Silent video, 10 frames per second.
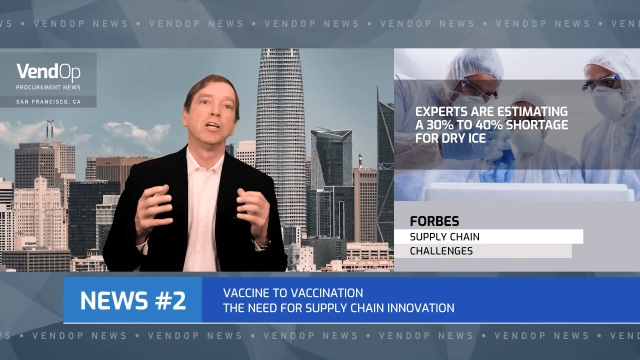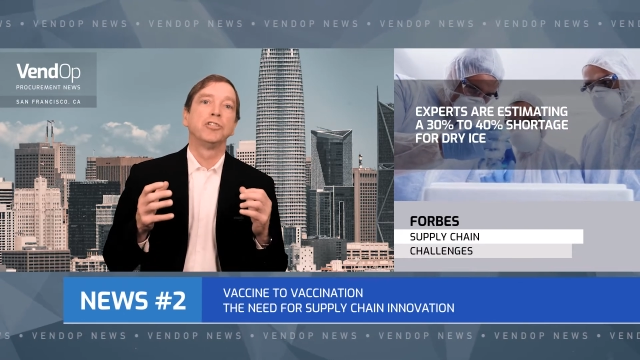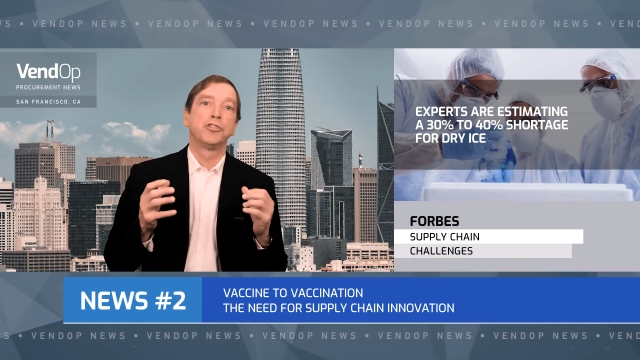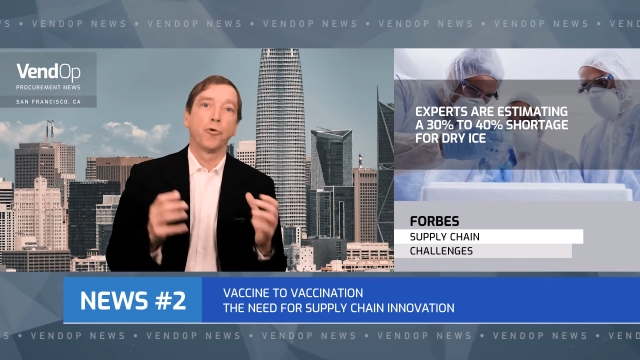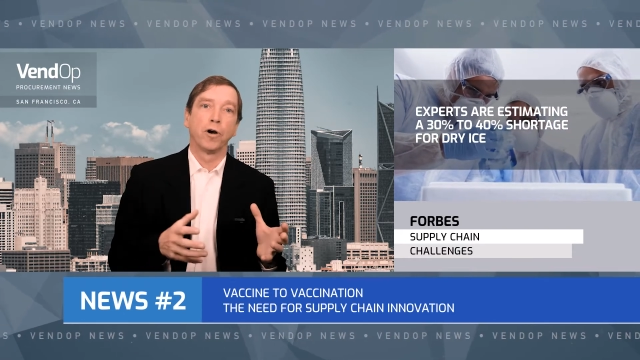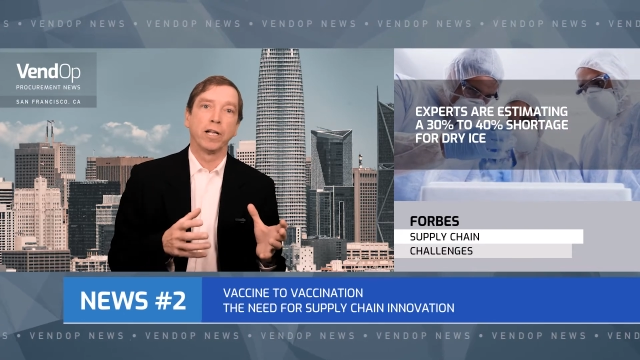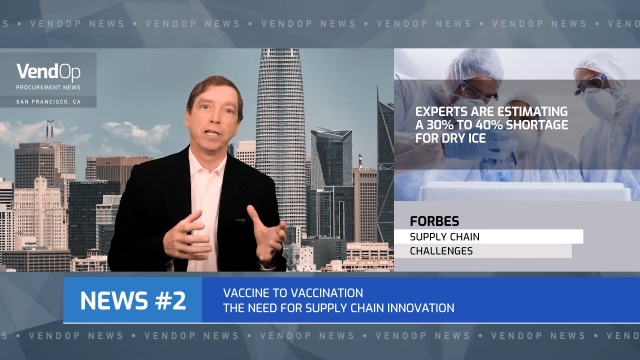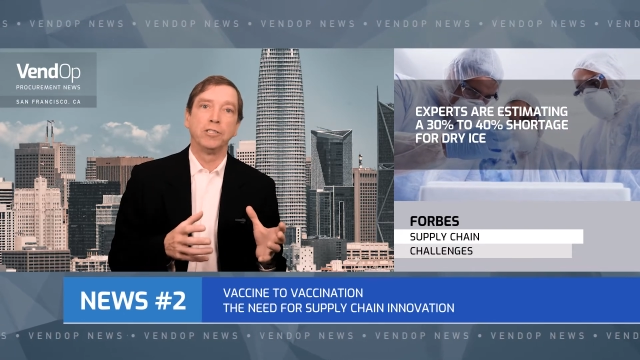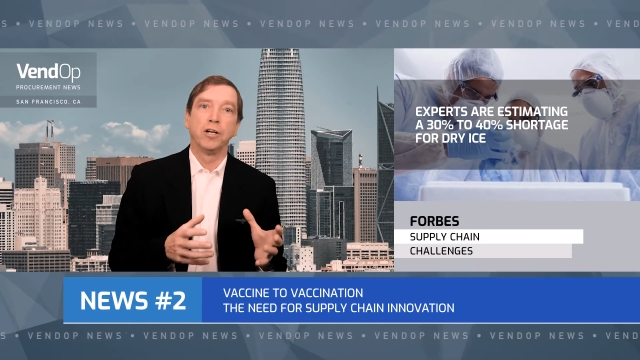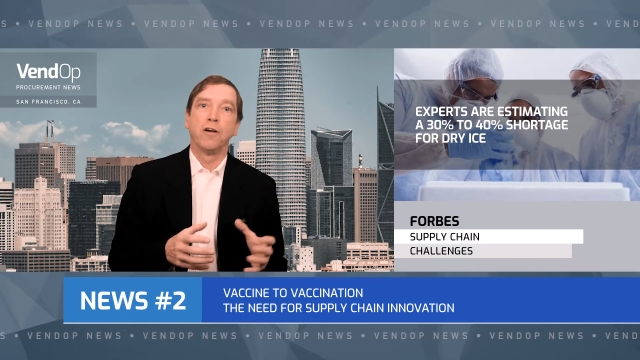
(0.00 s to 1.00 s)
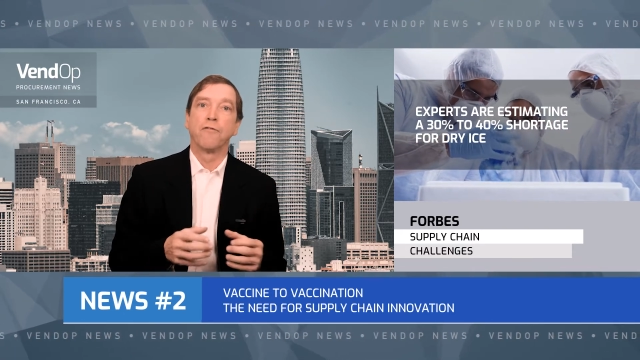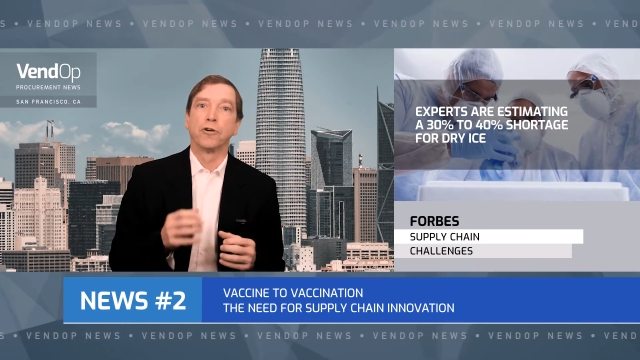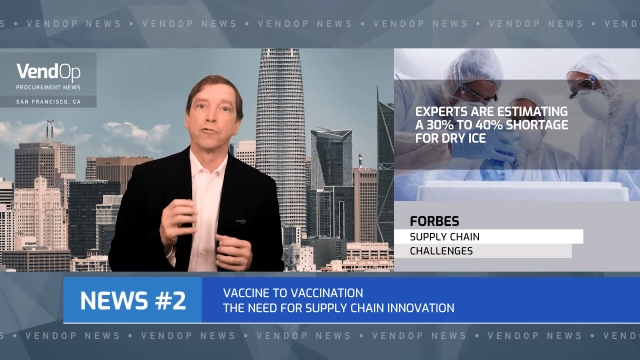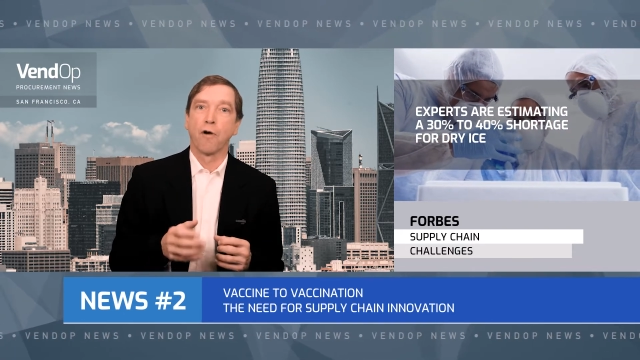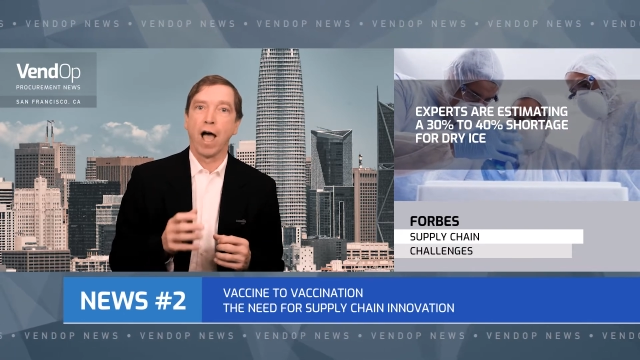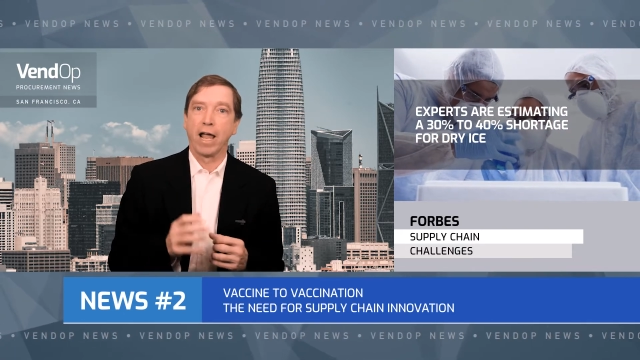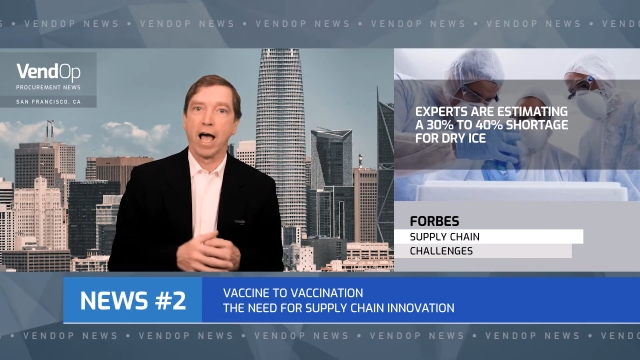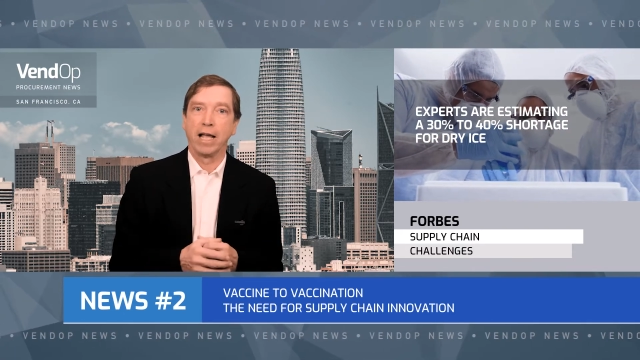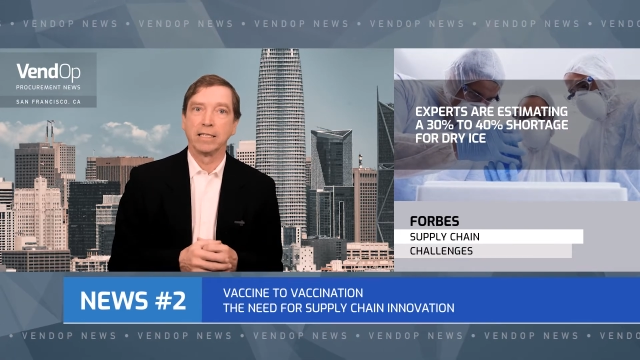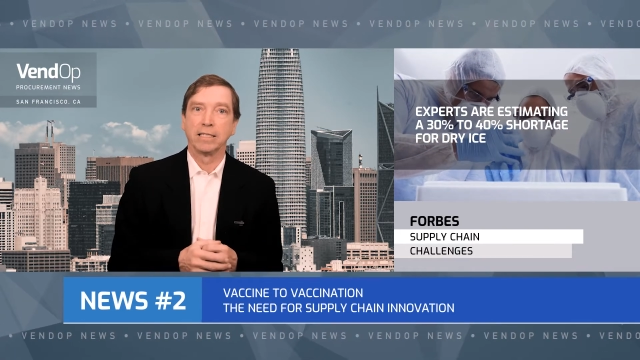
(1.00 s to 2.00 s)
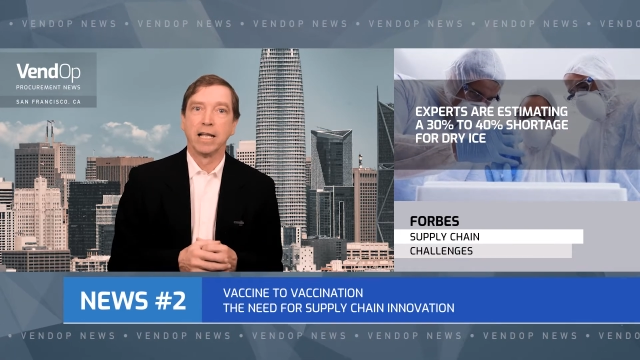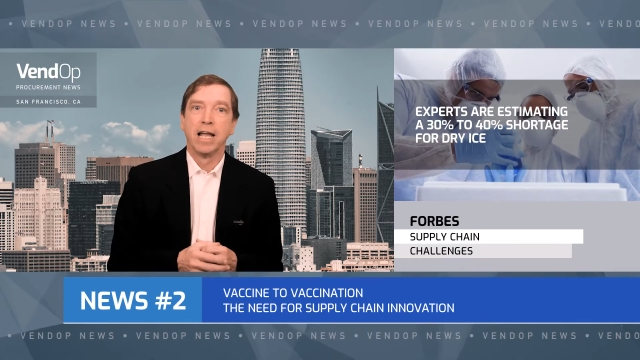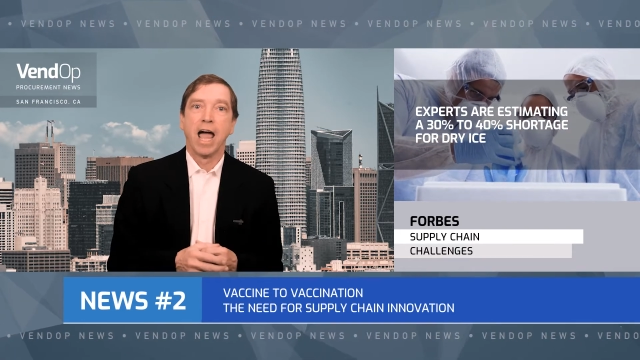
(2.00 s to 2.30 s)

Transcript: shortage for dry ice.